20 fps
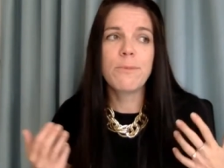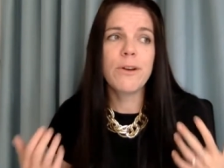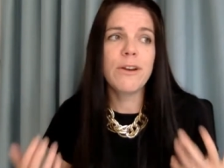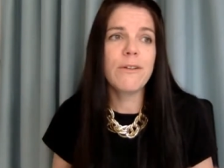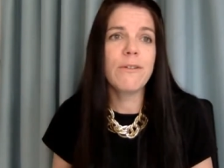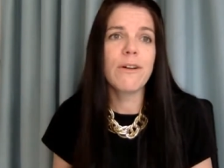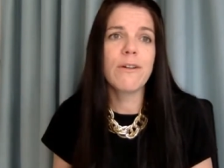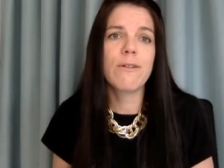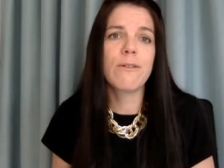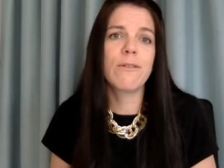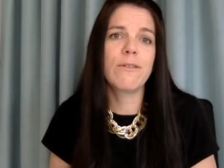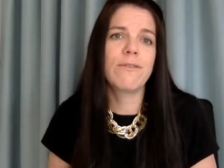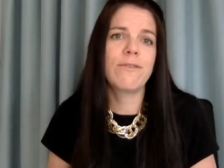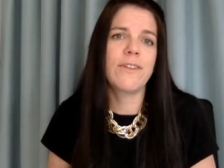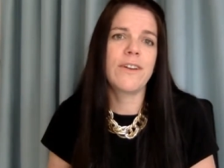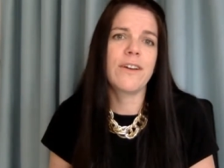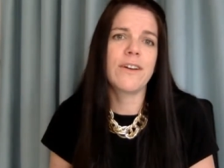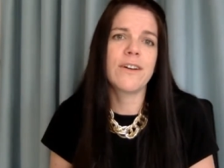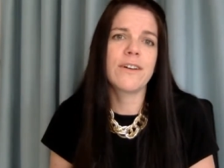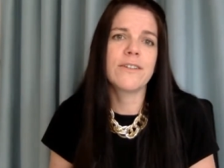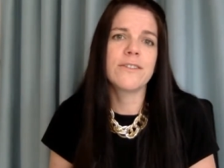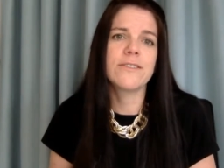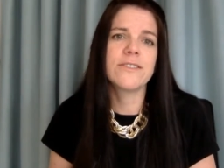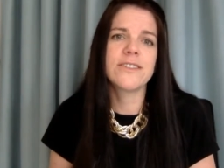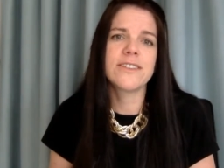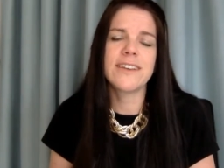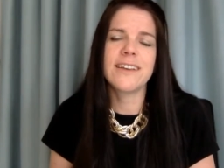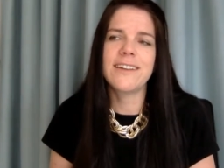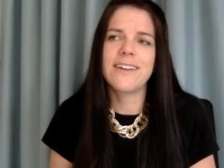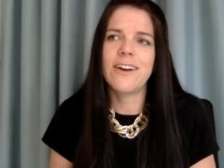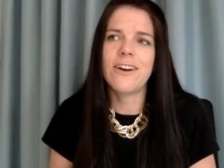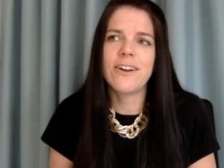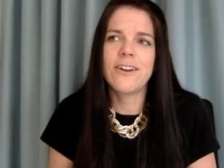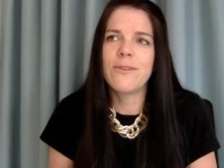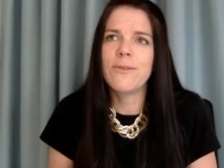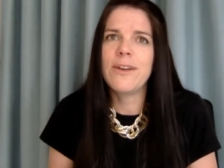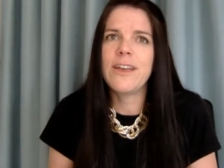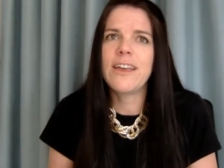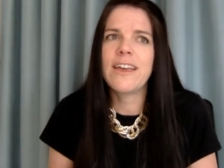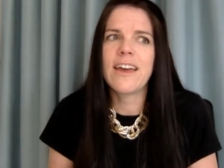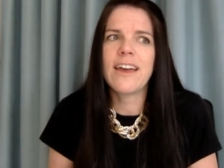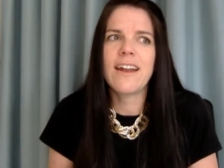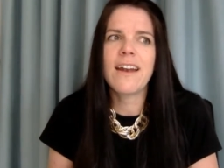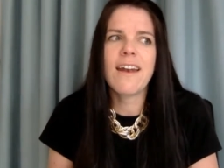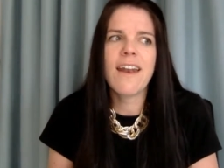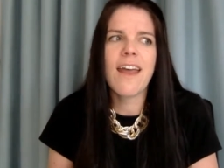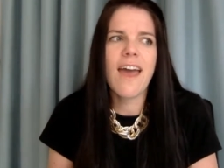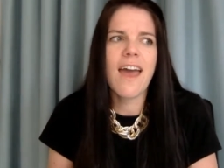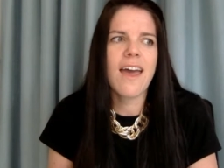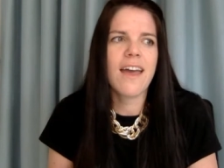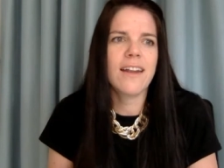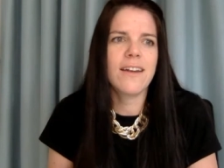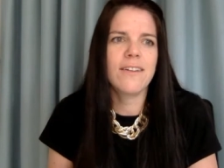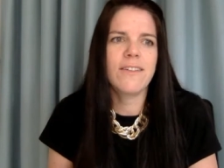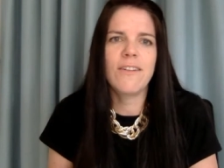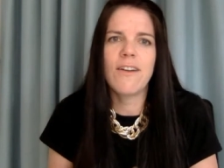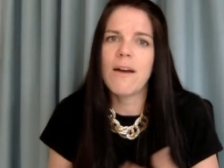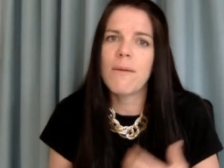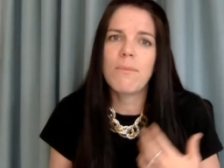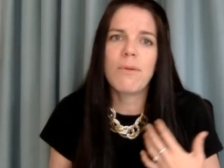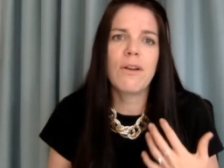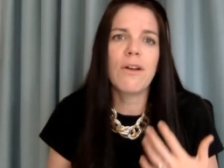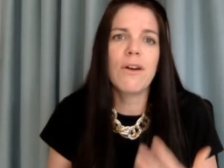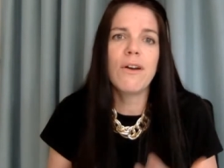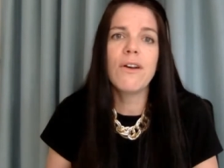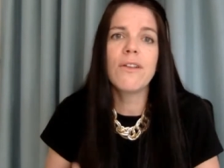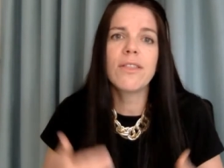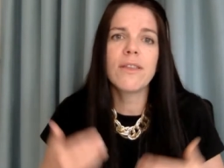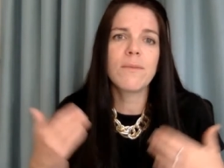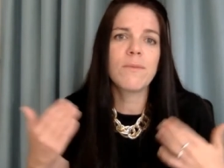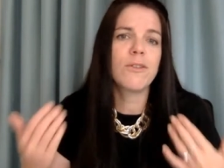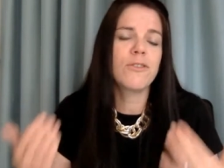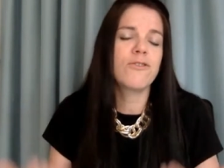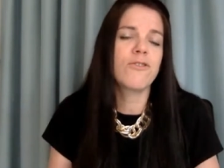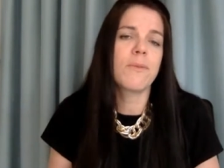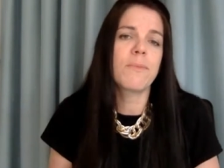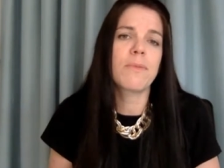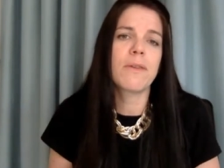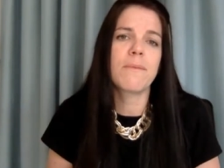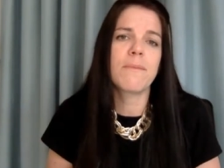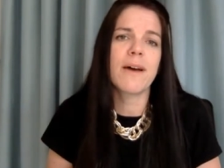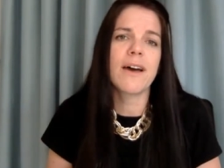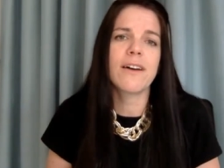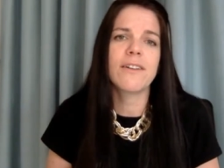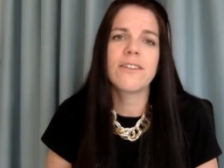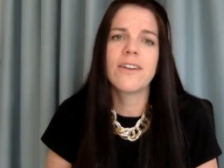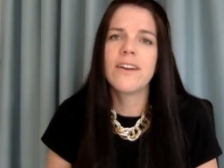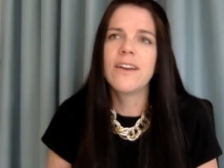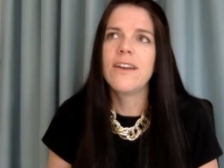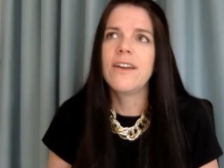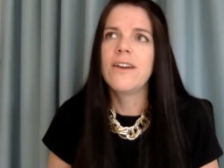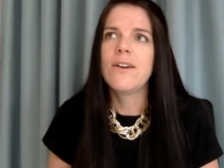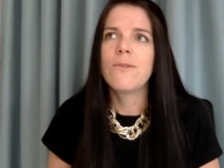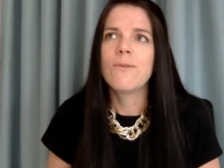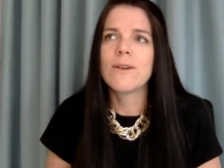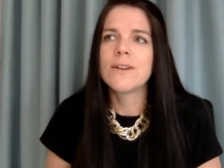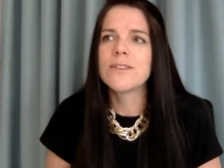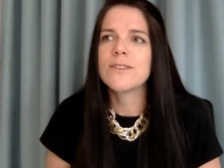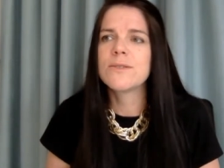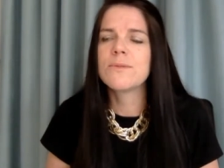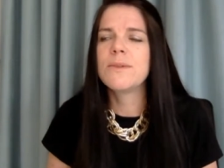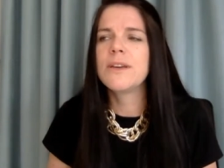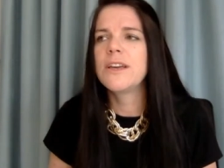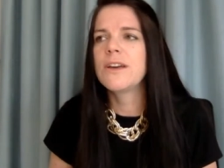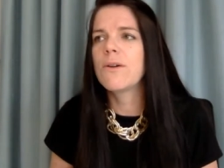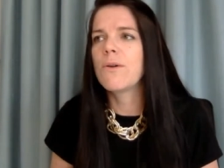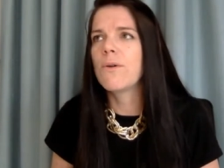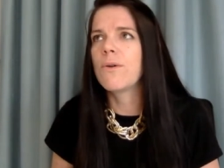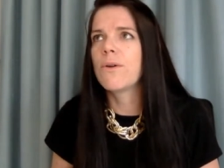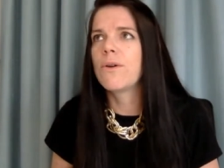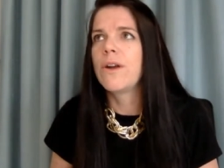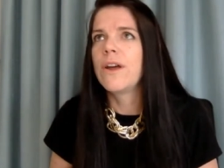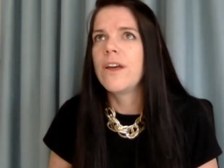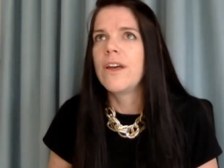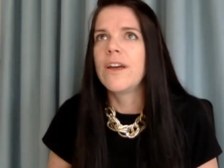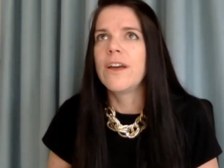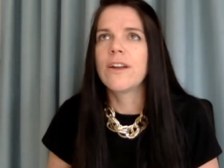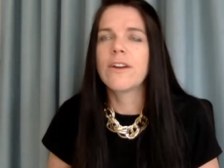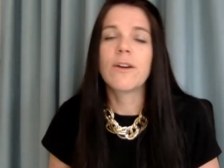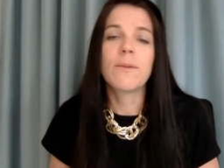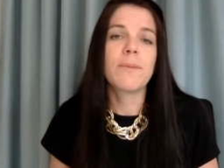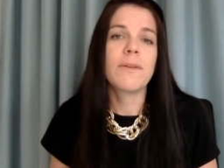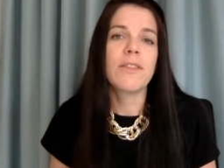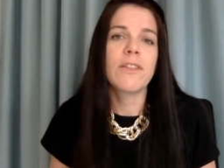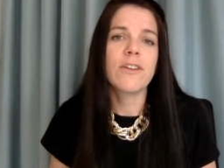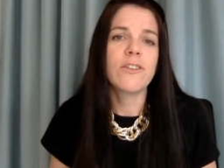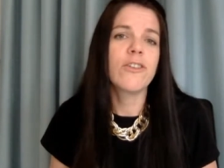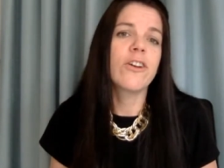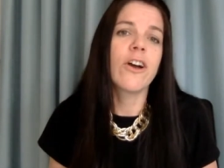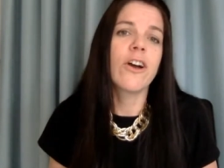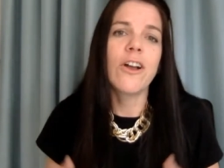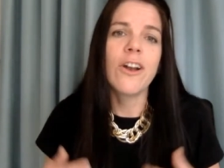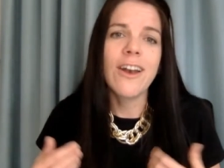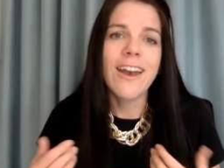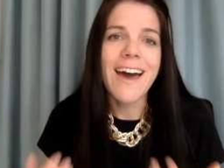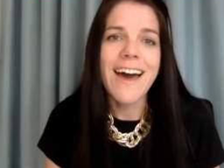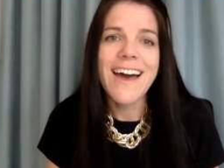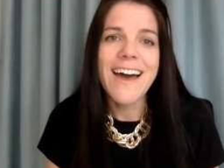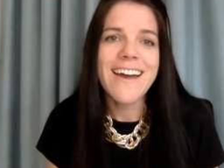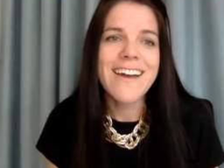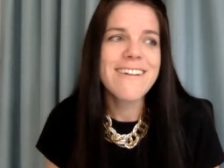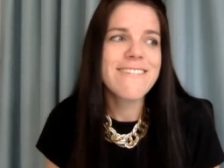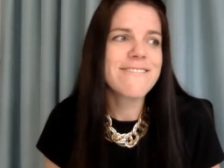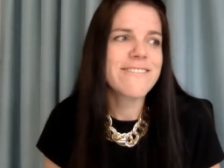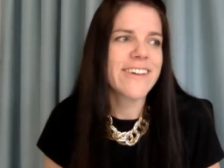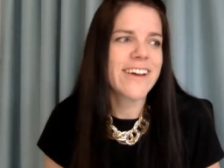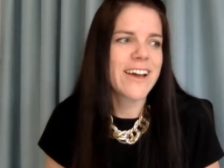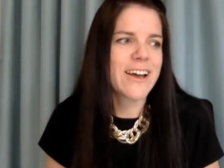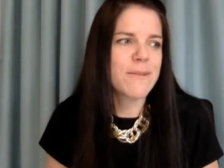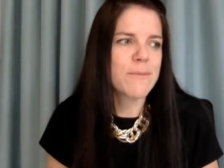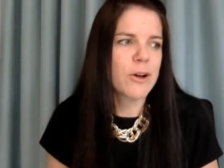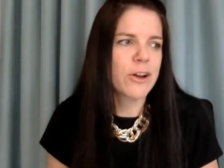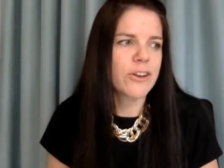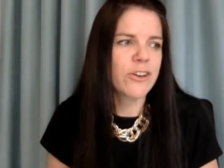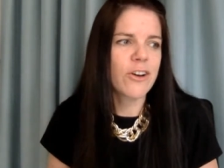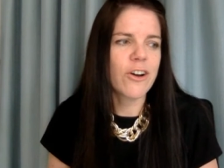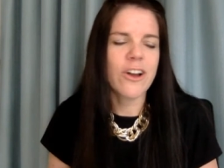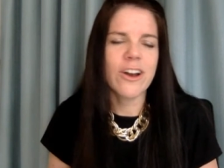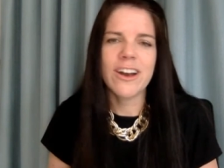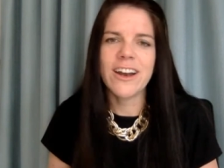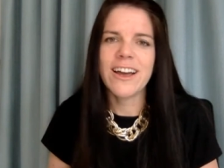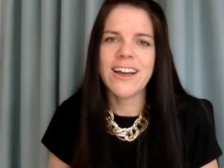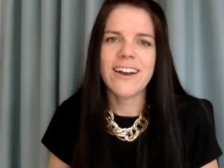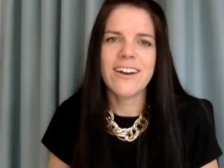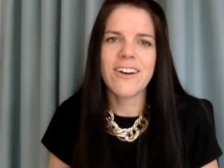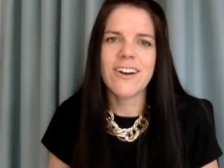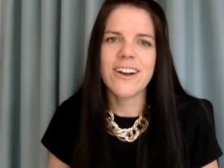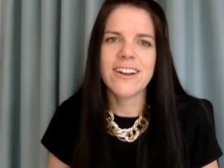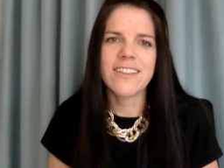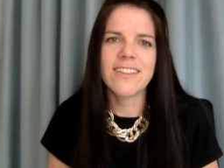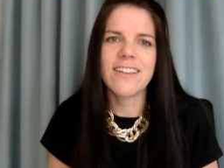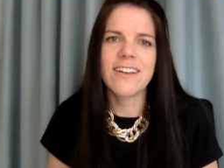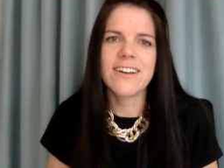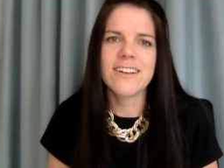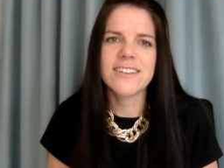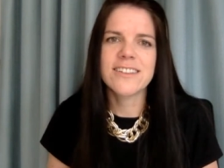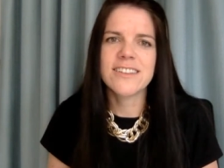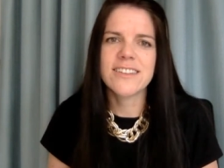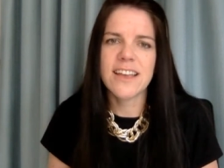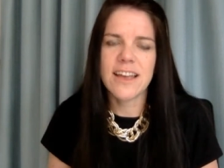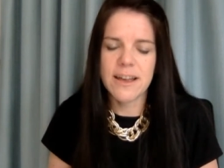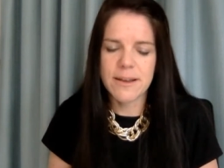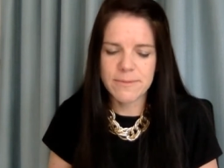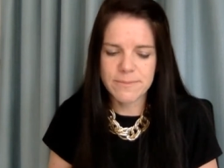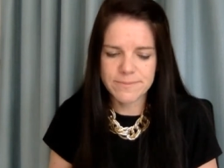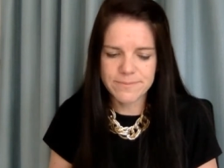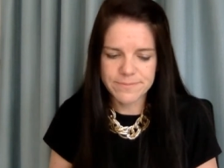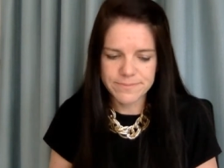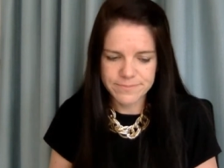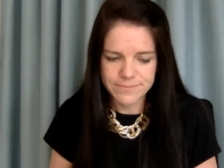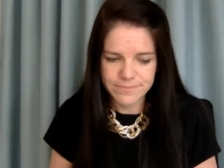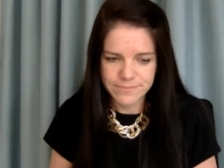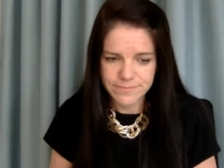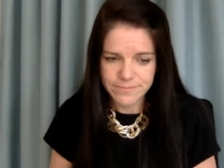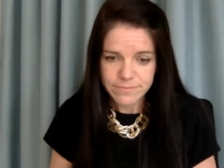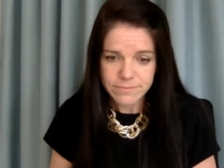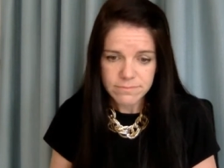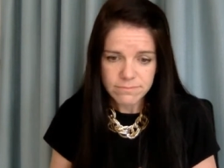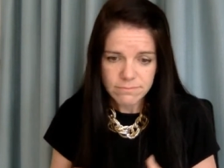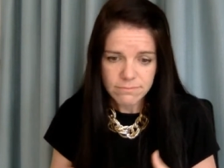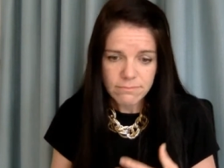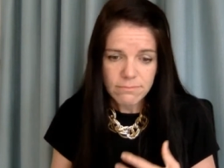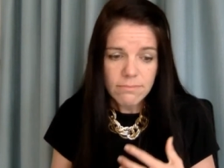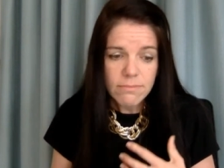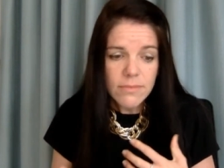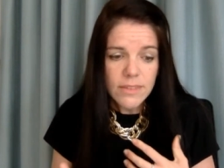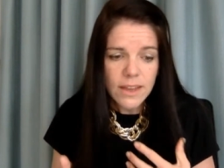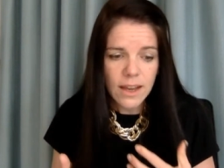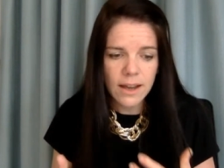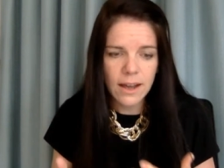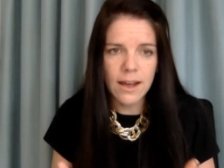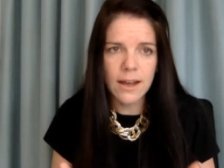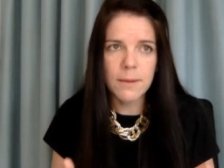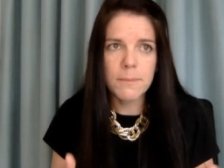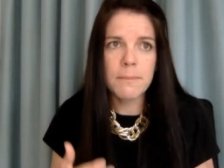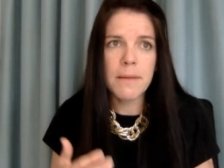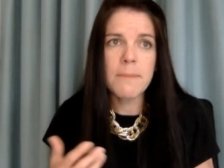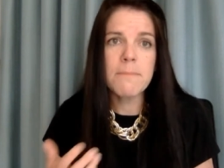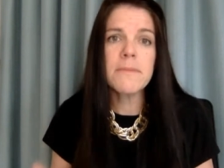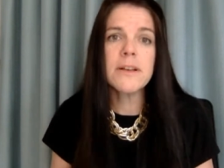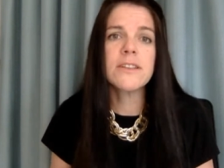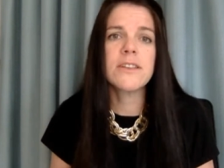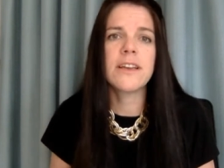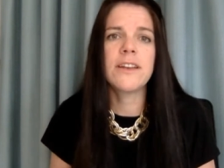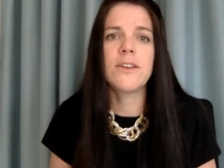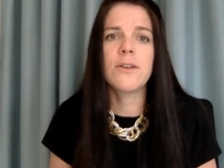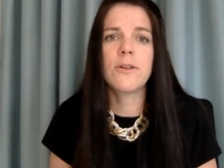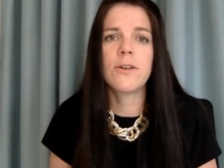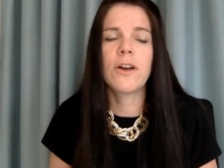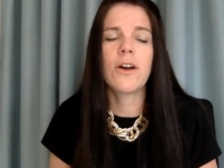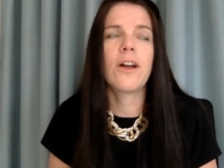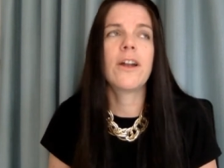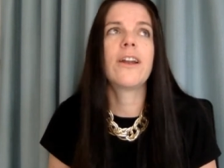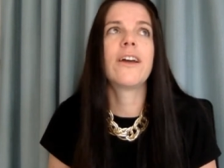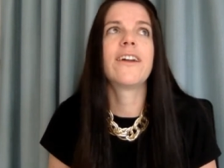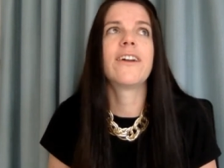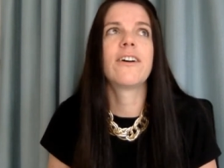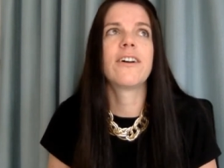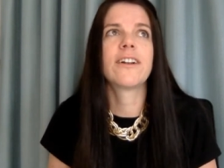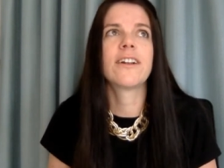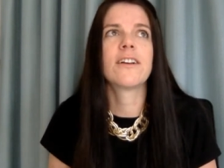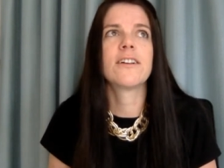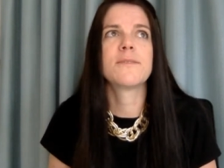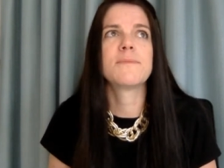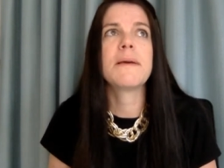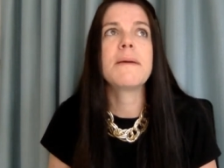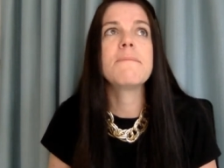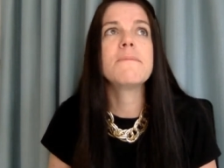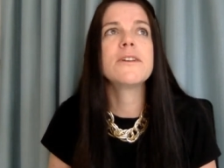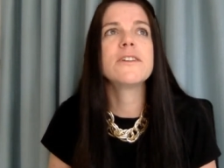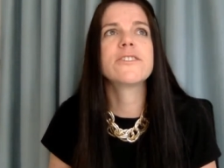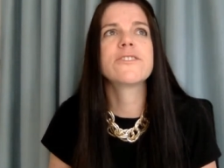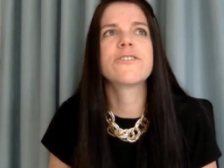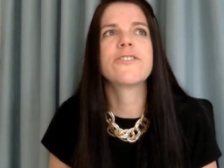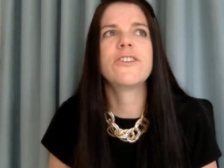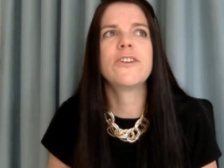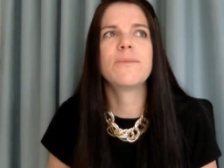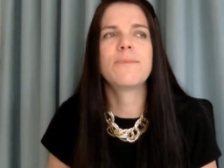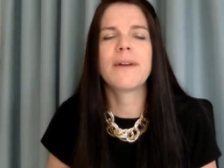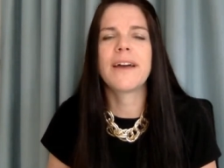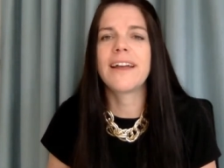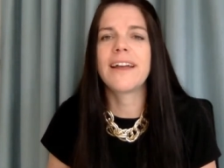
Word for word: pre-record videos in, on a weekend and you upload them, you drip them out once a week, or it could be that you go live um, on your online art class um, uh, members in your online art class members group,